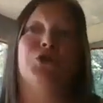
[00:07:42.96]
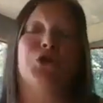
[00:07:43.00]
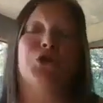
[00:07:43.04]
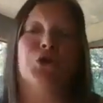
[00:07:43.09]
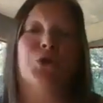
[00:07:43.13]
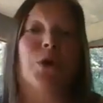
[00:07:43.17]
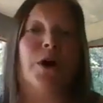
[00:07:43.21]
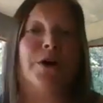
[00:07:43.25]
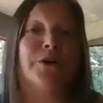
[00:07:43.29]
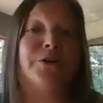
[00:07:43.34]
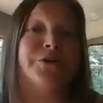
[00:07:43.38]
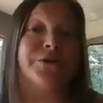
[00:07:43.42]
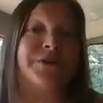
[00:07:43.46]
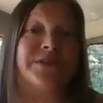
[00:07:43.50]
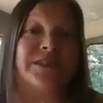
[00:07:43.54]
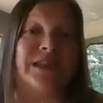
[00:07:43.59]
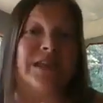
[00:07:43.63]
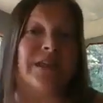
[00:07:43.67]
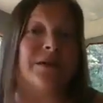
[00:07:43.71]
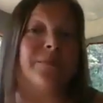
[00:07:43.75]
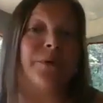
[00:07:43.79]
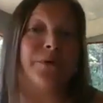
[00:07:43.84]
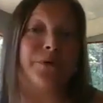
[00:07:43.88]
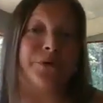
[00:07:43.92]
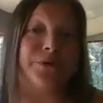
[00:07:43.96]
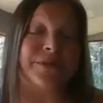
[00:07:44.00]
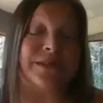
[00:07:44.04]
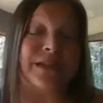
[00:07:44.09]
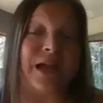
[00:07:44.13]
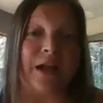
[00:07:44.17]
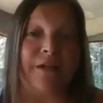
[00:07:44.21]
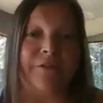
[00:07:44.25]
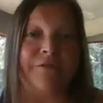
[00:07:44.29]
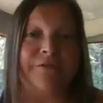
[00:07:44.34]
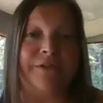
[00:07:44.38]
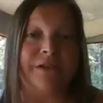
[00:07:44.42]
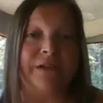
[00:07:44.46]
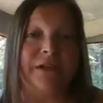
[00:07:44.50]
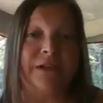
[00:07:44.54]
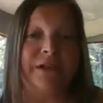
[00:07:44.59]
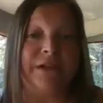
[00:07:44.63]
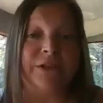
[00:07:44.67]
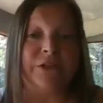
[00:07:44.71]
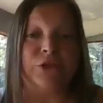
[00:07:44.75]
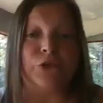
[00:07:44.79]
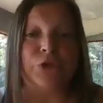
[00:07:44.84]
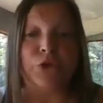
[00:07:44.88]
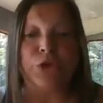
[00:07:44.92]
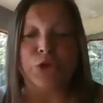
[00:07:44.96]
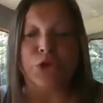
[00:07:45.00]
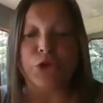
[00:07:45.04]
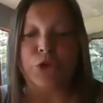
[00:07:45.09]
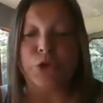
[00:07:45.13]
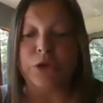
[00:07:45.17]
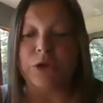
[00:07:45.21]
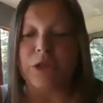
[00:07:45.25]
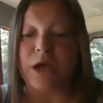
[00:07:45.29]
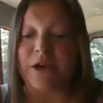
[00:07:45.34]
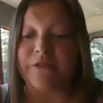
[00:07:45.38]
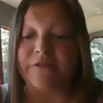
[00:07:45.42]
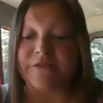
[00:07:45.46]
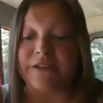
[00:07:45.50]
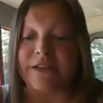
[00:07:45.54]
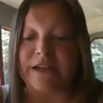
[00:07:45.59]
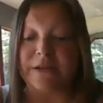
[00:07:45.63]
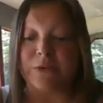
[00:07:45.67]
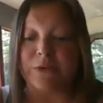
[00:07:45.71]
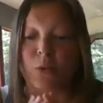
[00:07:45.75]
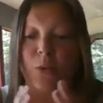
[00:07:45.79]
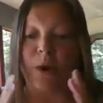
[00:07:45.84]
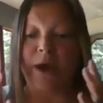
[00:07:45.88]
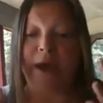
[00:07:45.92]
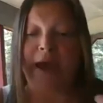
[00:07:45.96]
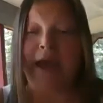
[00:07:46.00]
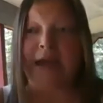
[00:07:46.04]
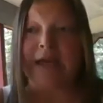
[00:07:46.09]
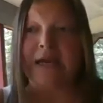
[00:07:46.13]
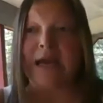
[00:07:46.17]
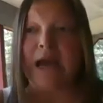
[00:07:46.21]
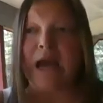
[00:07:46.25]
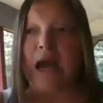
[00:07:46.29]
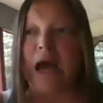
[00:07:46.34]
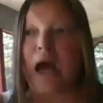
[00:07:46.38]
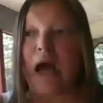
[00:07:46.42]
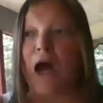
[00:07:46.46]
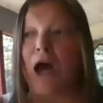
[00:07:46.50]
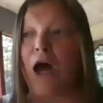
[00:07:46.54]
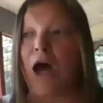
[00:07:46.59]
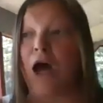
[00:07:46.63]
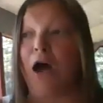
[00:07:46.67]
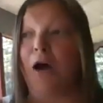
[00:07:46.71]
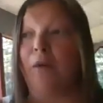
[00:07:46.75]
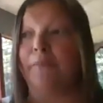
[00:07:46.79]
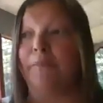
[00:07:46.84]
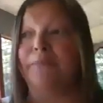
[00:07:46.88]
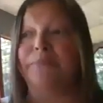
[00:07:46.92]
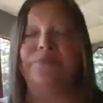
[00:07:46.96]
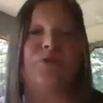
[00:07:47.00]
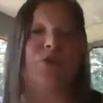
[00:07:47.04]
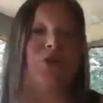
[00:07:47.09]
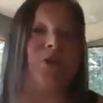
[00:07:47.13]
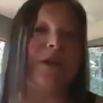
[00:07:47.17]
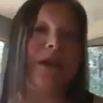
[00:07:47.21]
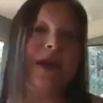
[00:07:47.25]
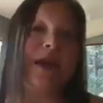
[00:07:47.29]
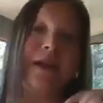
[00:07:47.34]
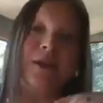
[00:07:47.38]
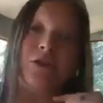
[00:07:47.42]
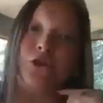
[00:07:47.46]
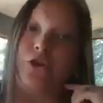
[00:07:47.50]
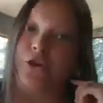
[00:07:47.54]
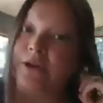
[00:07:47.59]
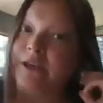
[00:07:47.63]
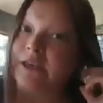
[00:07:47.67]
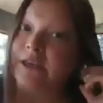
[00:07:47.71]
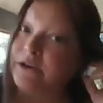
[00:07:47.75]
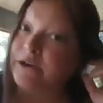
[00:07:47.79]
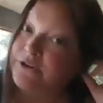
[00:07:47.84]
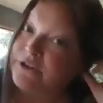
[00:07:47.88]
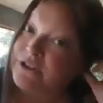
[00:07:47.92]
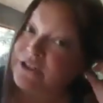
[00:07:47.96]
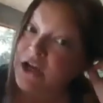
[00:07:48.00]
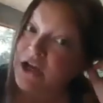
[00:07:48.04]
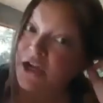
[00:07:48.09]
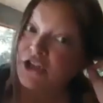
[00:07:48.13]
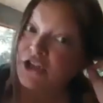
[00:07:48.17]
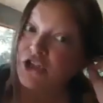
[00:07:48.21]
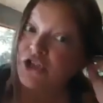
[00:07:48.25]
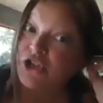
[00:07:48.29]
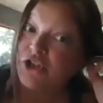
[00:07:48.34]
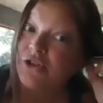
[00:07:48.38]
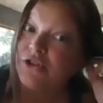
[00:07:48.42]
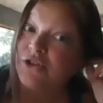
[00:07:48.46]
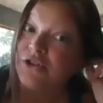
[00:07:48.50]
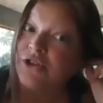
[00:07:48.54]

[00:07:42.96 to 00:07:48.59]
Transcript: to understand about yourself. Do you love it when you get your ears touched?